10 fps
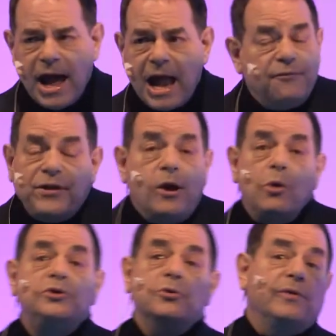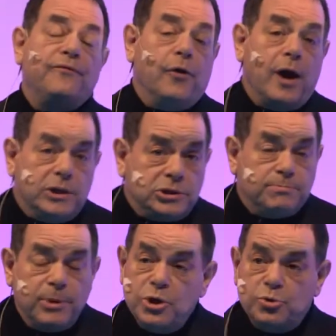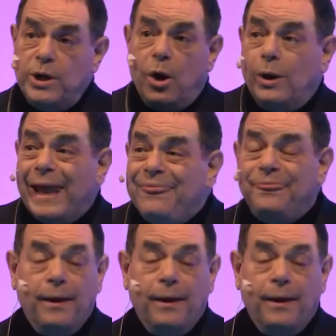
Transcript: And if they don't do it for us, because we don't let